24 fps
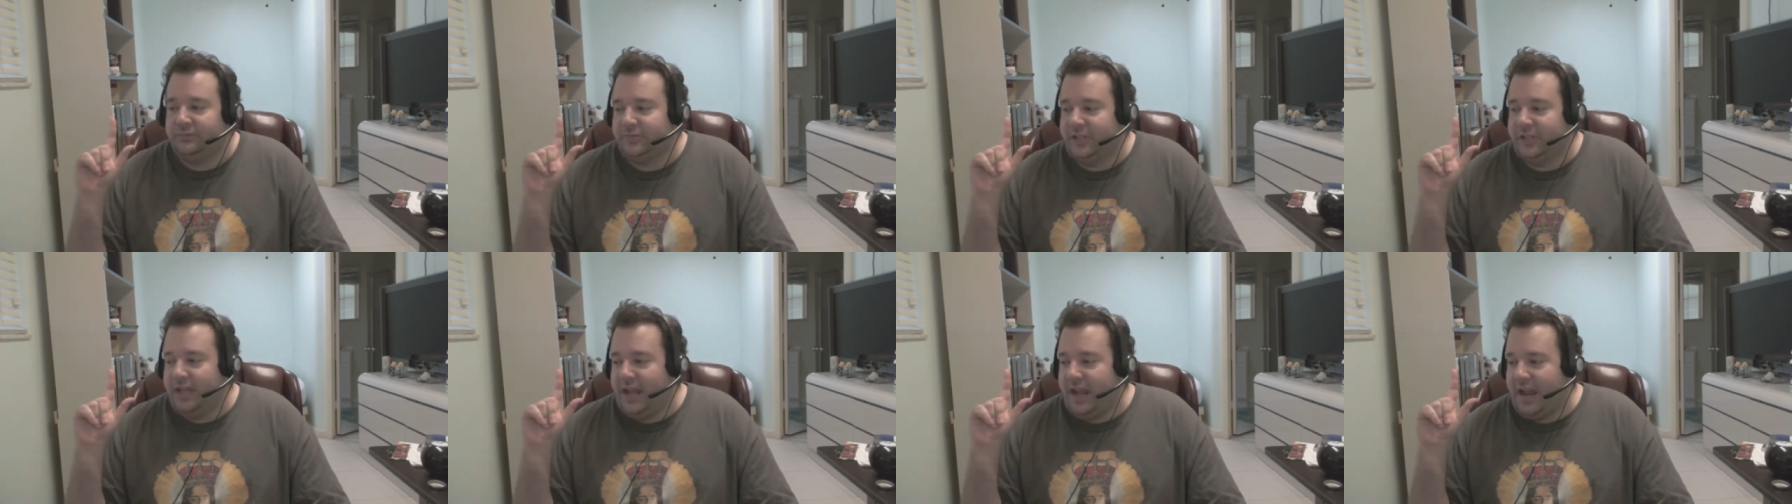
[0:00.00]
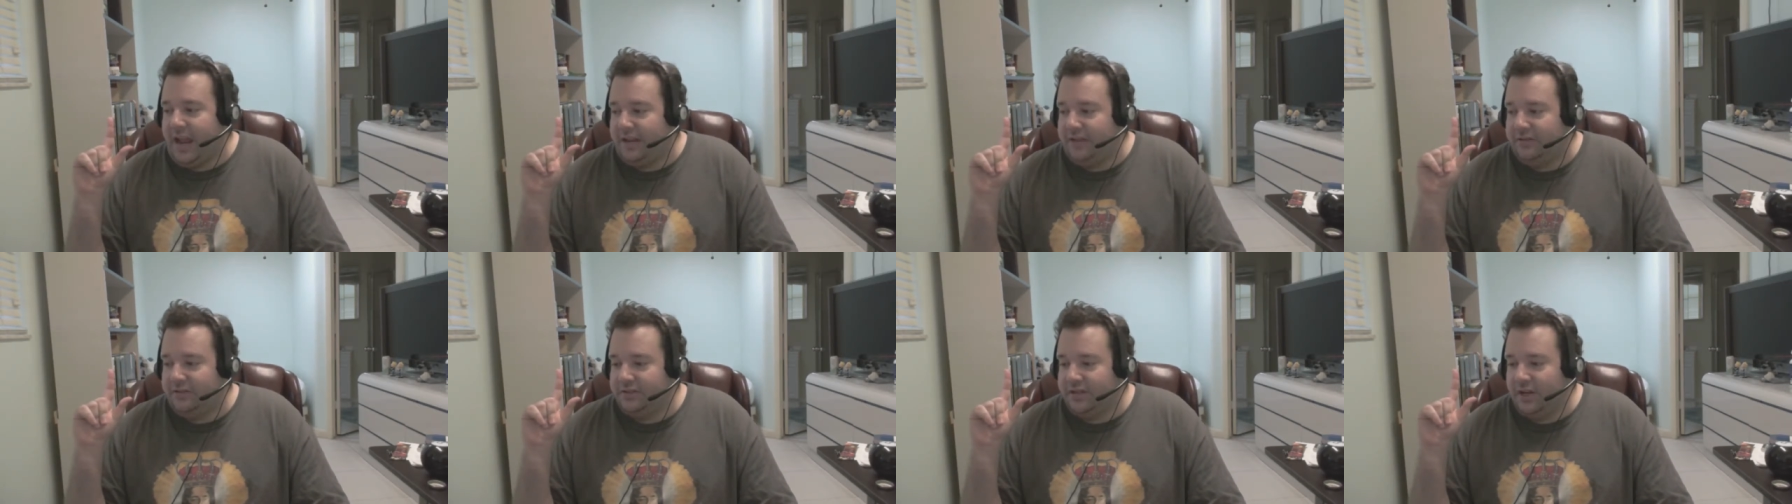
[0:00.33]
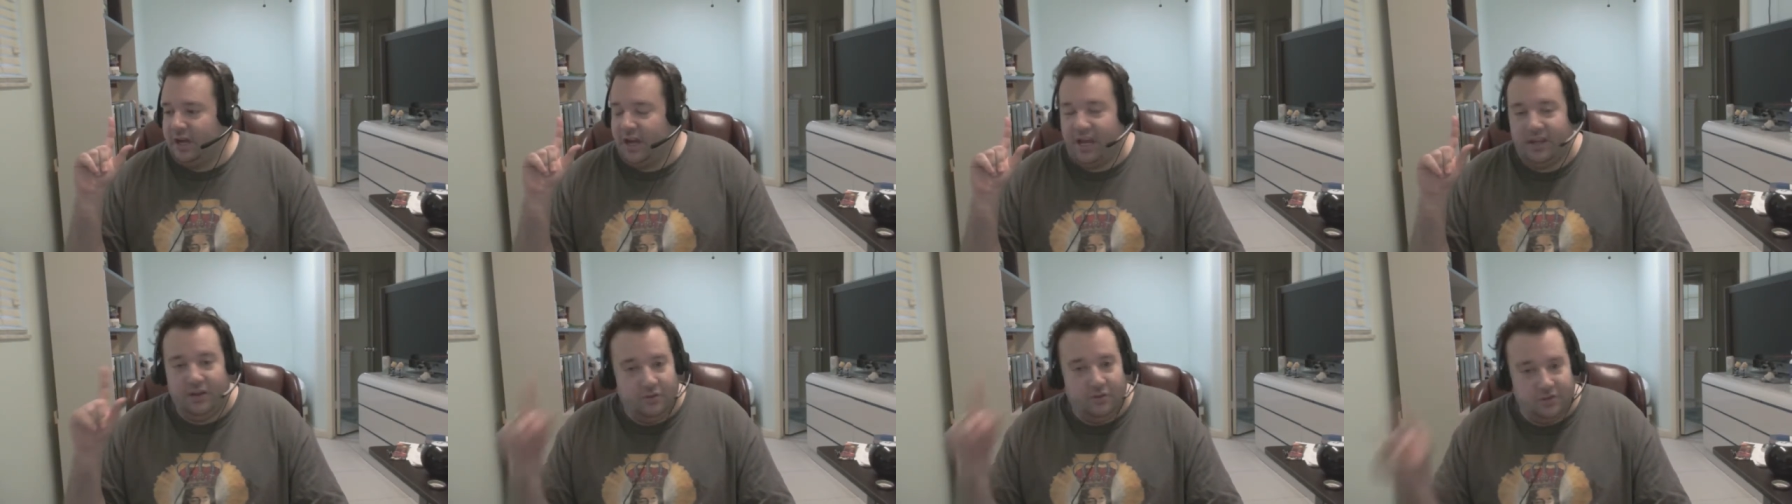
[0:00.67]
and
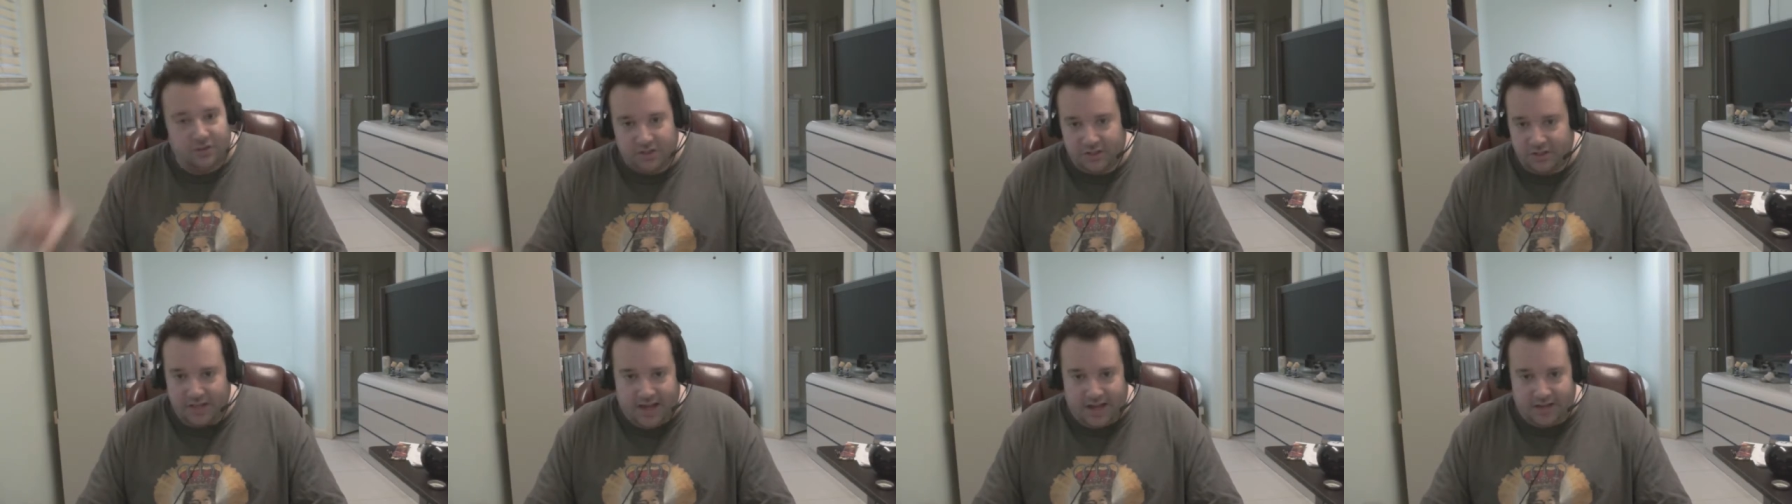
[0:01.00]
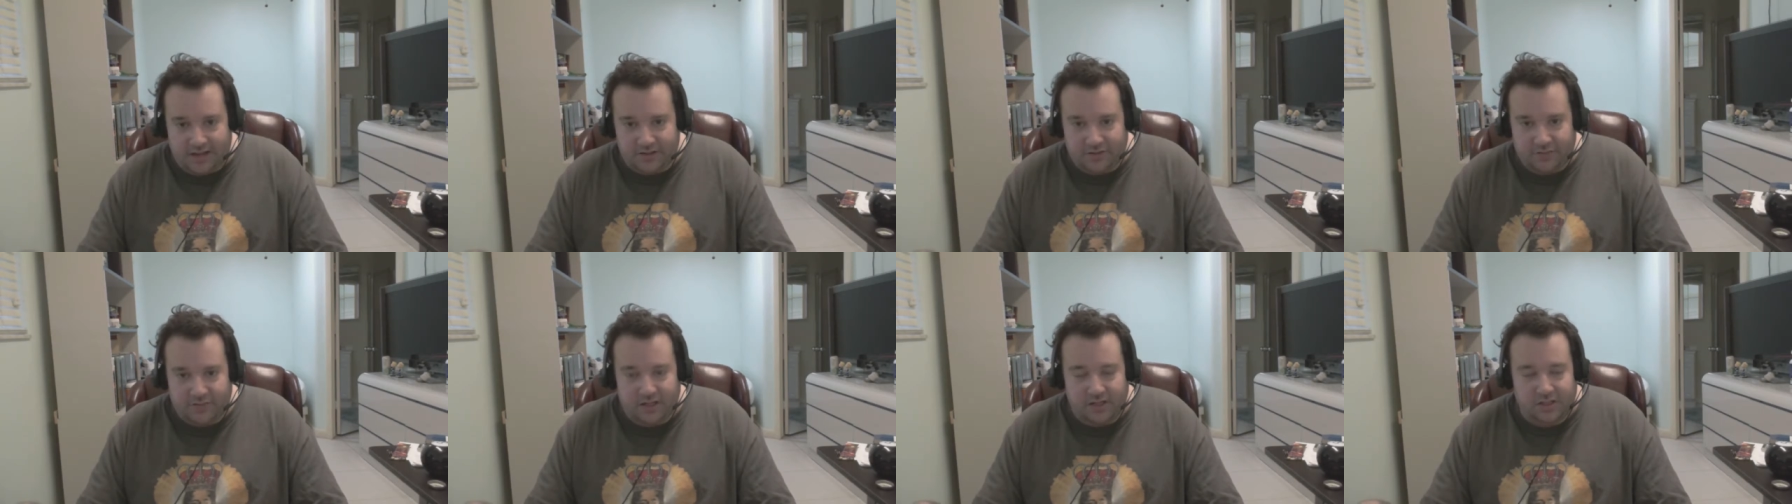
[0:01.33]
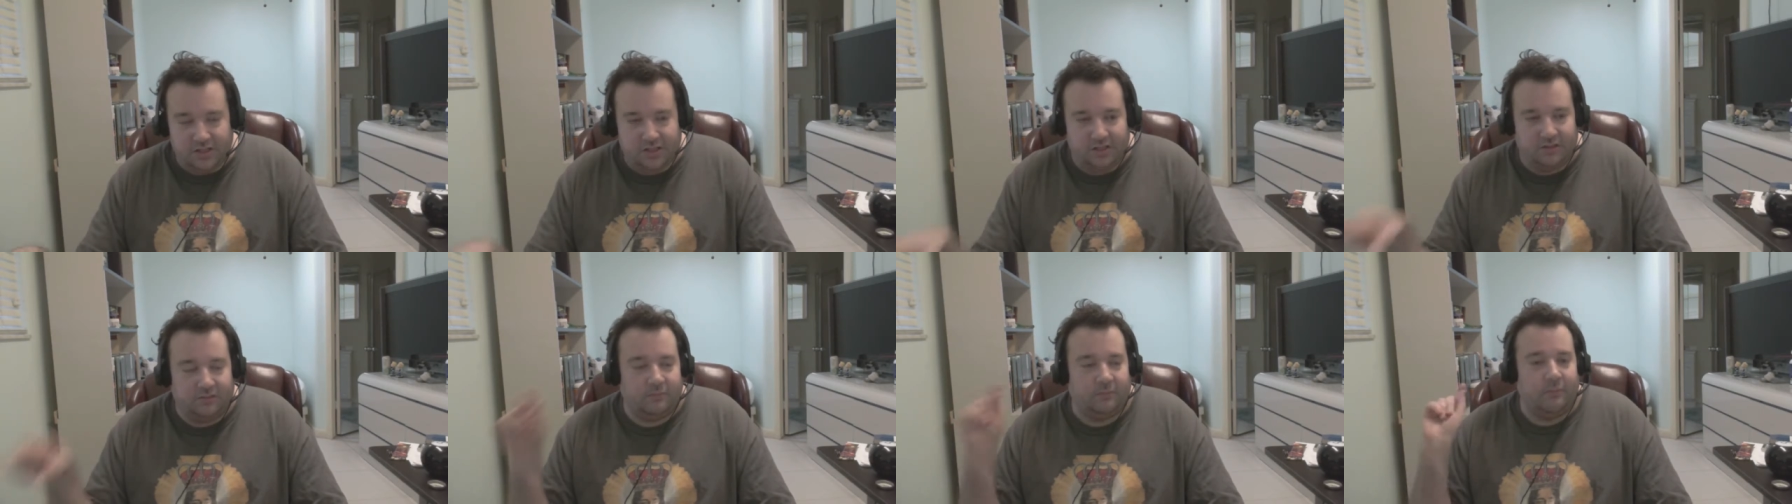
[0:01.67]
it uses an
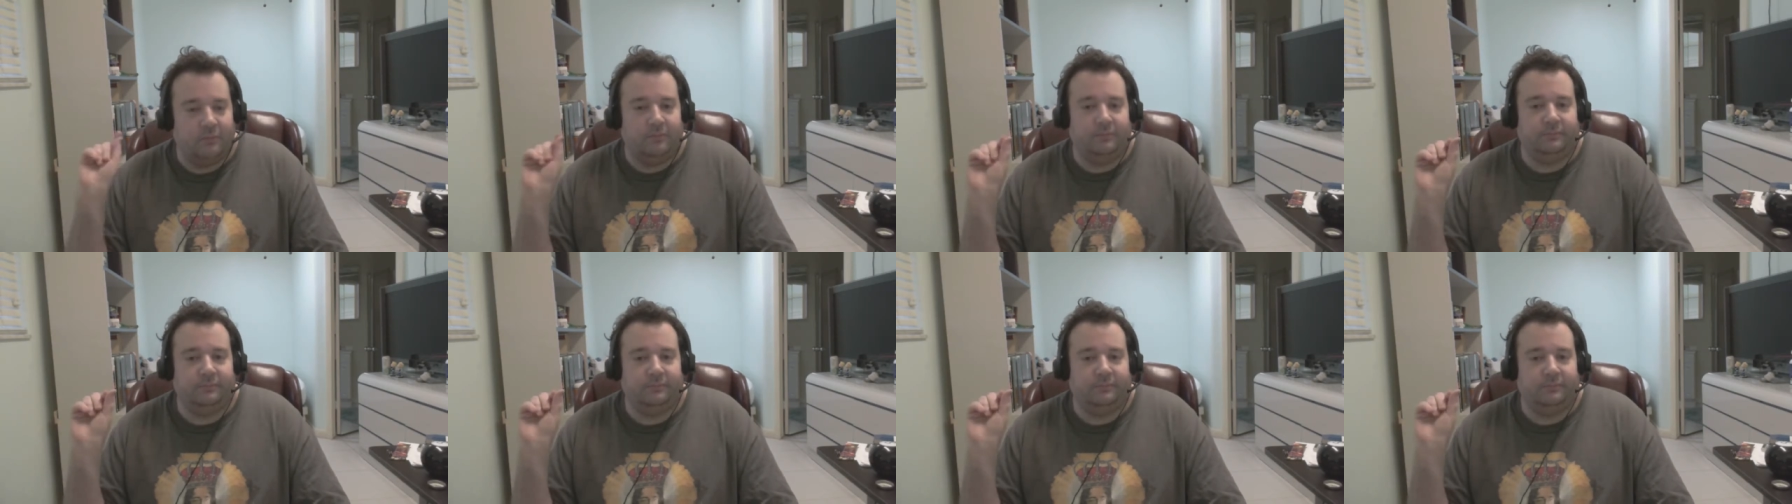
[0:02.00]
activation.